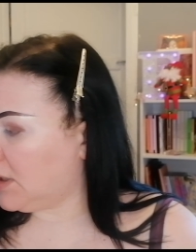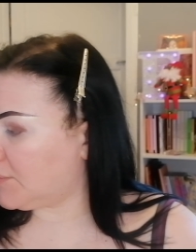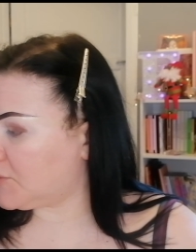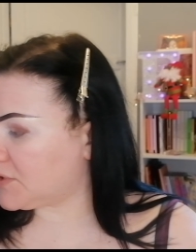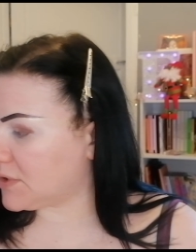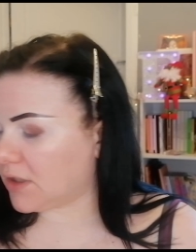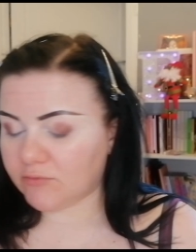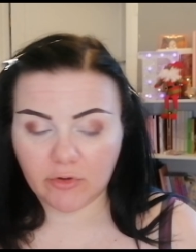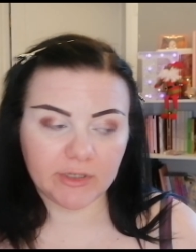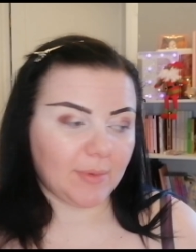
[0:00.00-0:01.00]
I'm just not
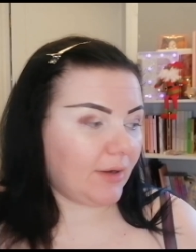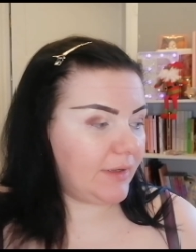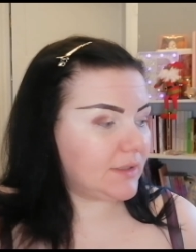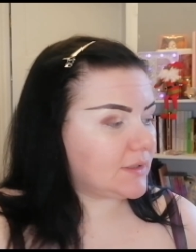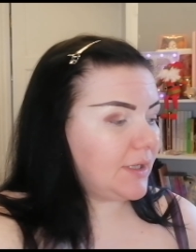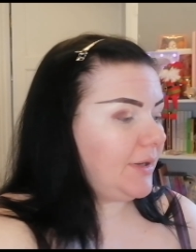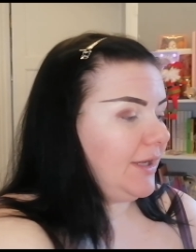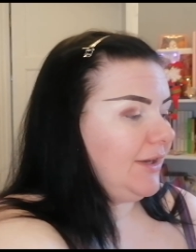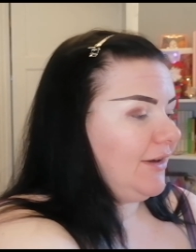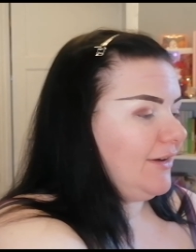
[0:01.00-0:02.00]
worried about it, to
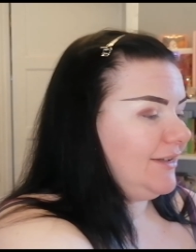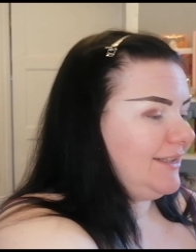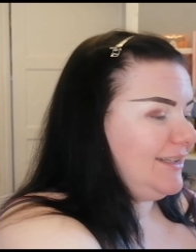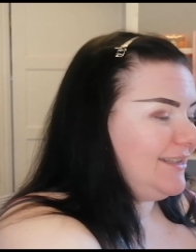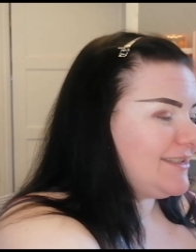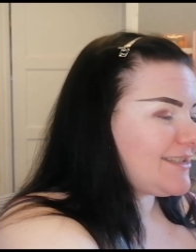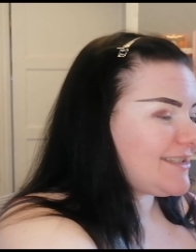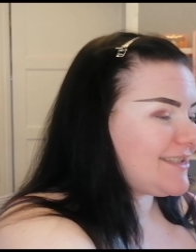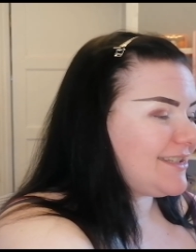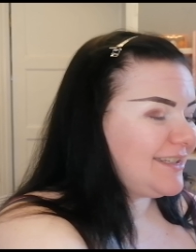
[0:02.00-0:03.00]
be
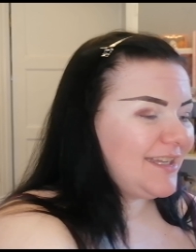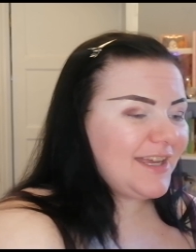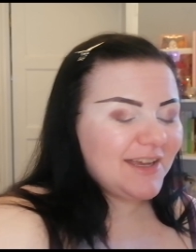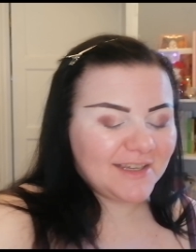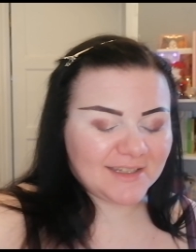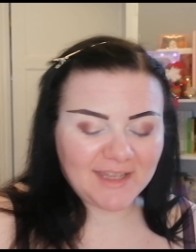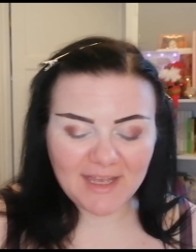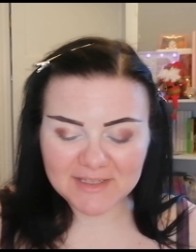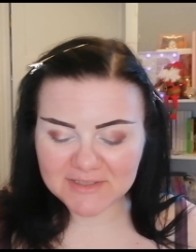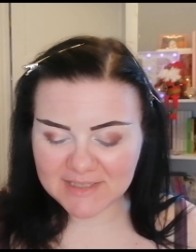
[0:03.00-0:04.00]
honest.
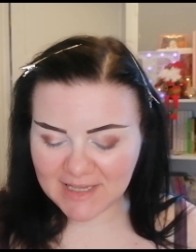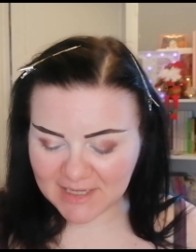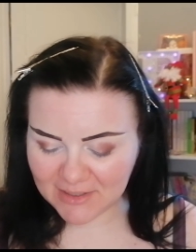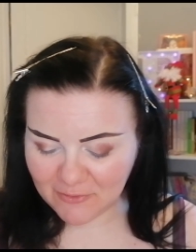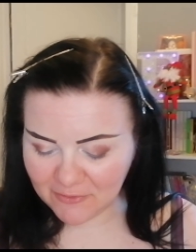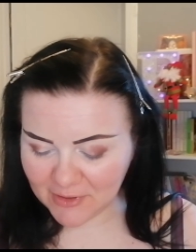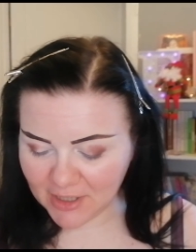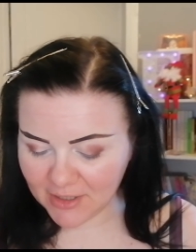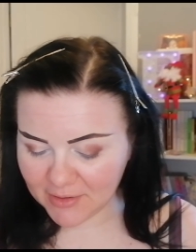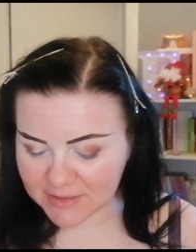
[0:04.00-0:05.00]
Kays are taking
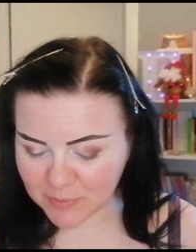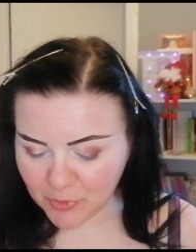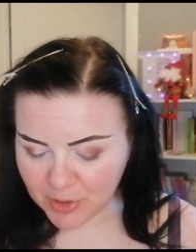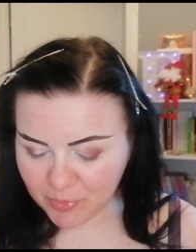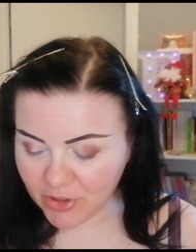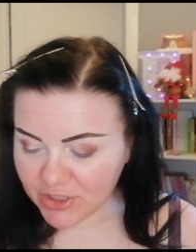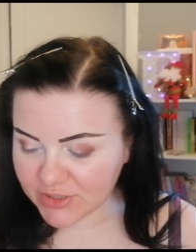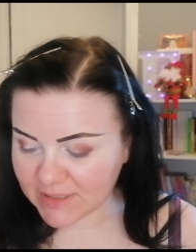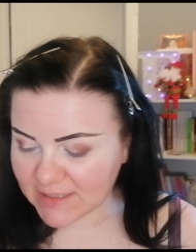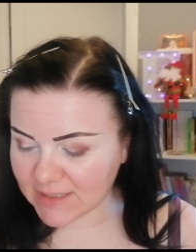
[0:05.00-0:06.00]
a smaller
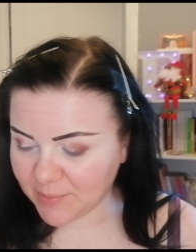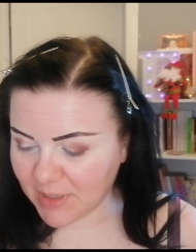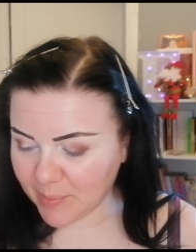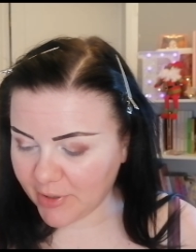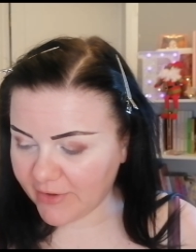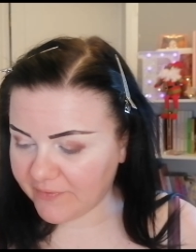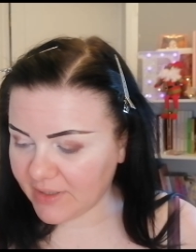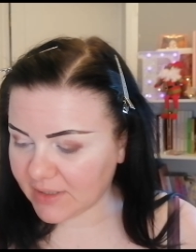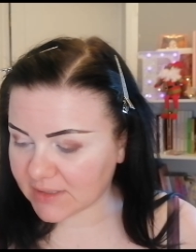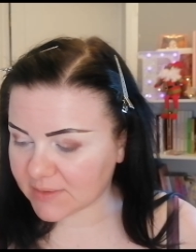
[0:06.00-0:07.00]
brush. This is a
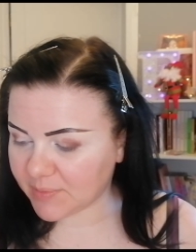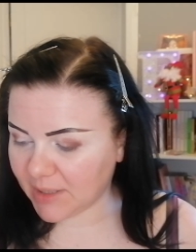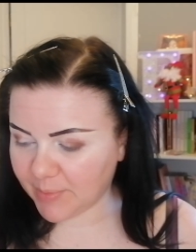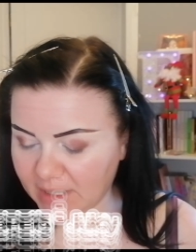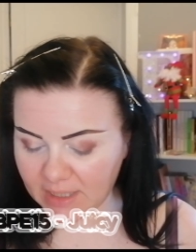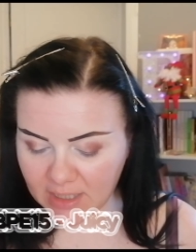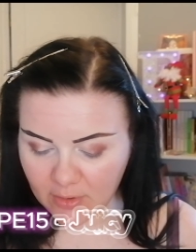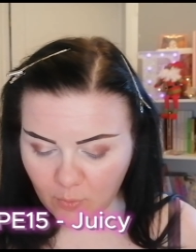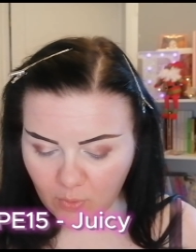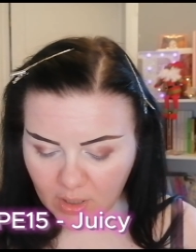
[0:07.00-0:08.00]
Bperfect,
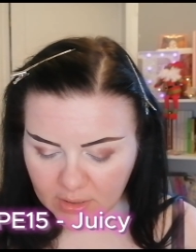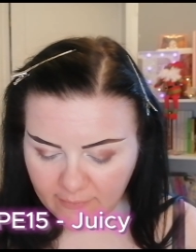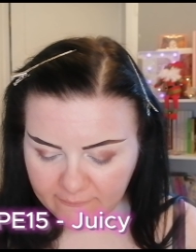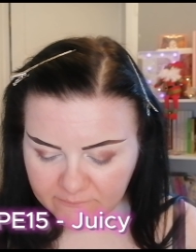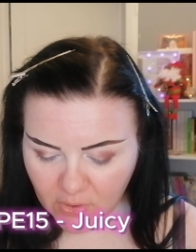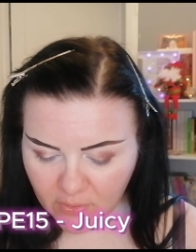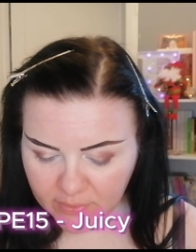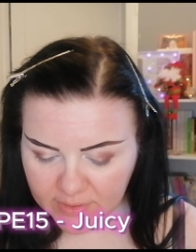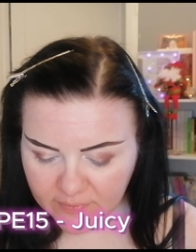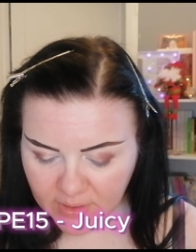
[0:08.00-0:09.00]

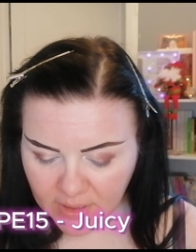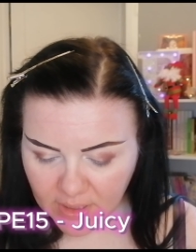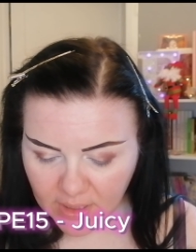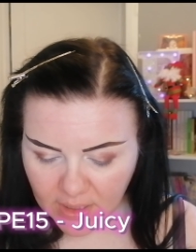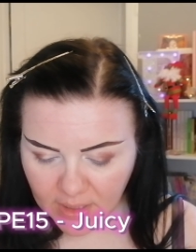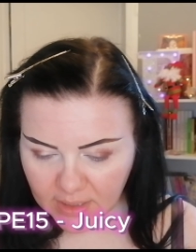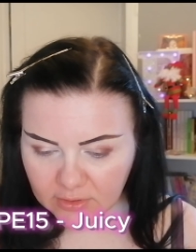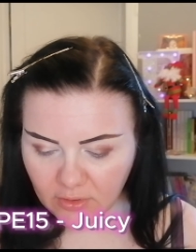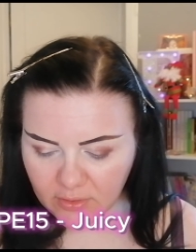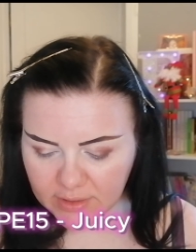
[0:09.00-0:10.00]
BPE15.
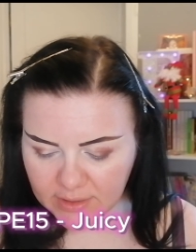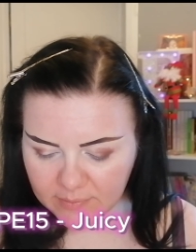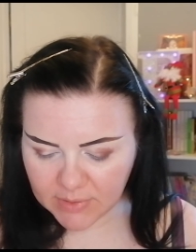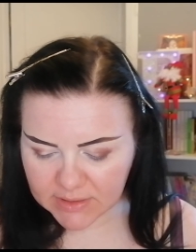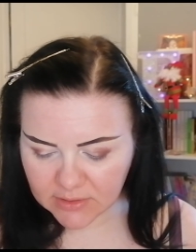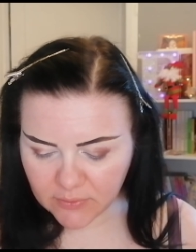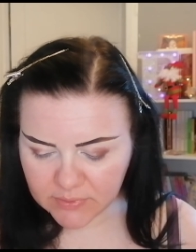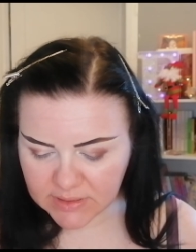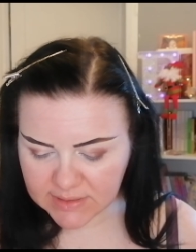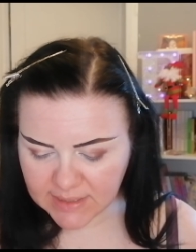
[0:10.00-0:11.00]
And I am
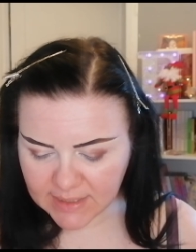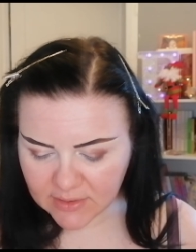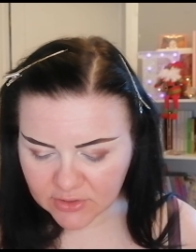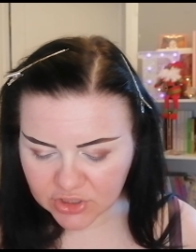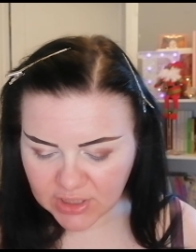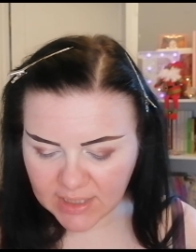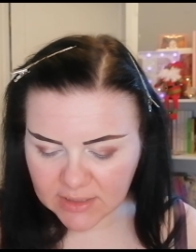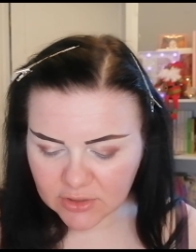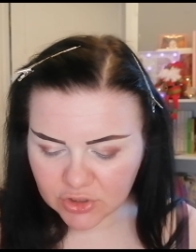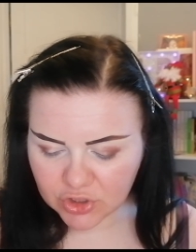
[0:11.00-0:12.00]
going to take the
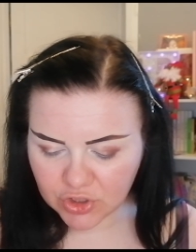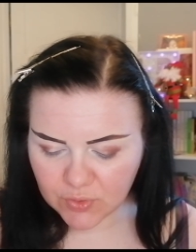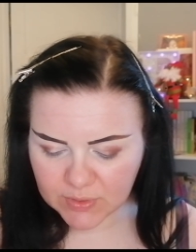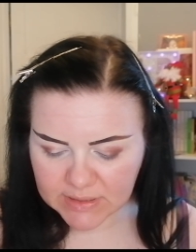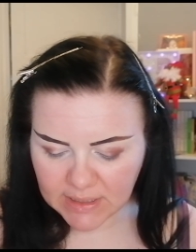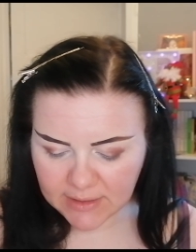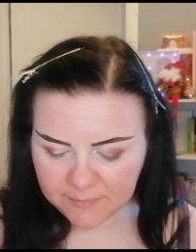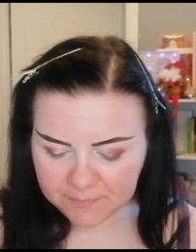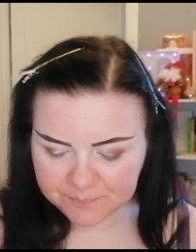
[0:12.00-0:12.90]
shade Juicy.